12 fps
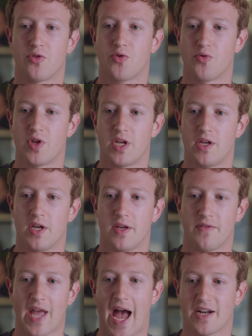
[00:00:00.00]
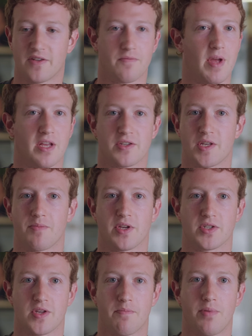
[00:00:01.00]
Through the act of making something
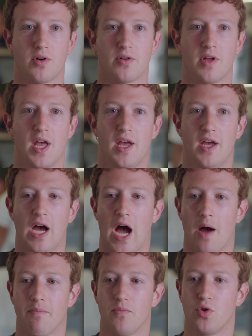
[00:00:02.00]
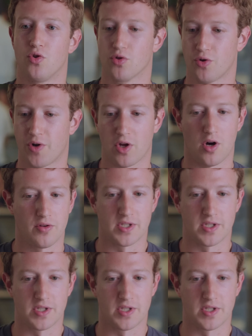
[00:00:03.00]
simple, you're learning all